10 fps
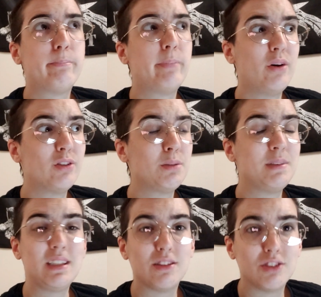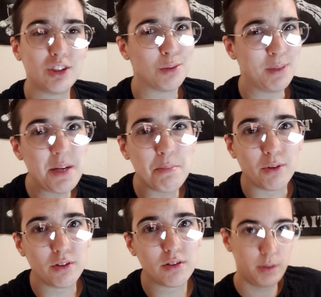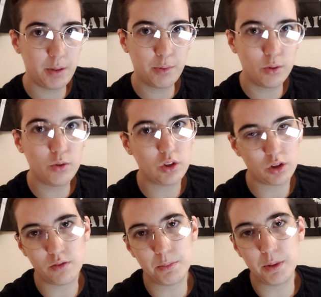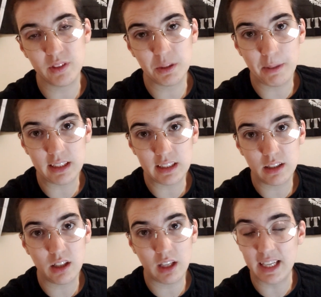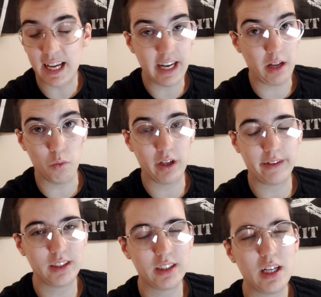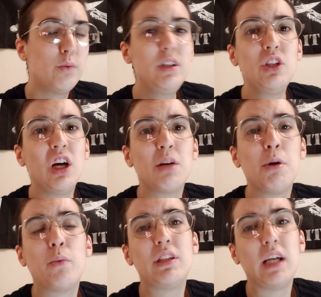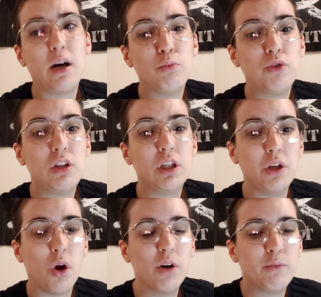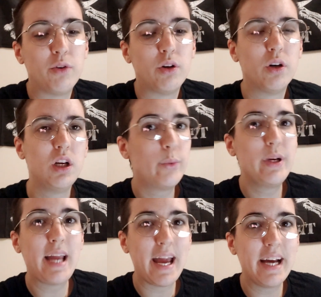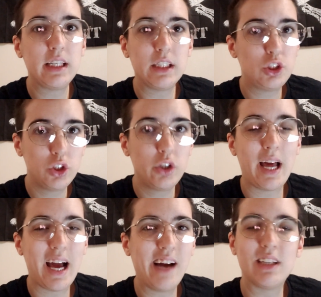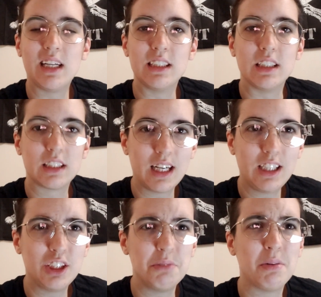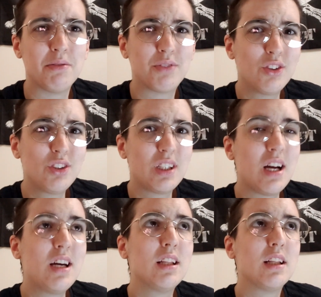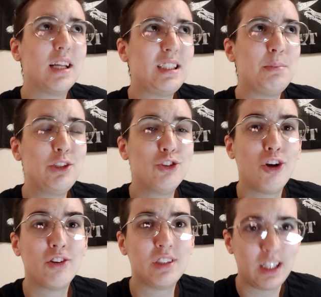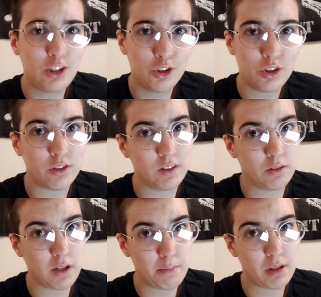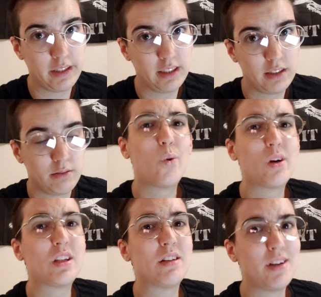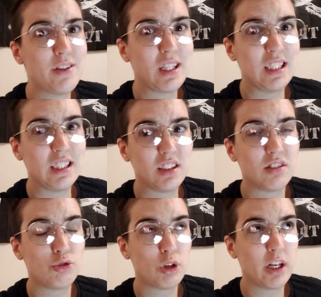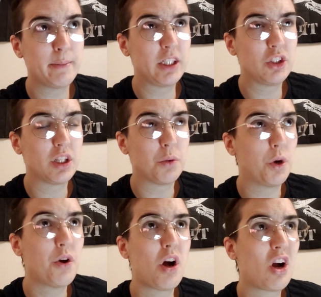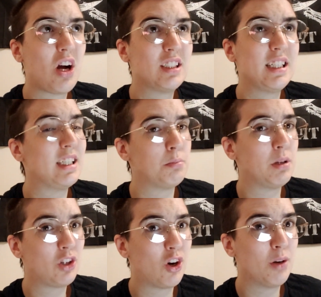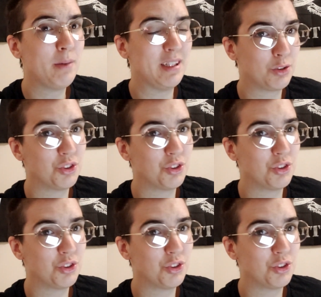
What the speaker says: But ultimately, they're still people. People who deserve to be respected like anyone else. We can talk about what's helpful and harmful. We can and should have that discussion. But first, let's make sure our intentions are in the right place. Or at the very least, try to make sure that we're not causing as much harm as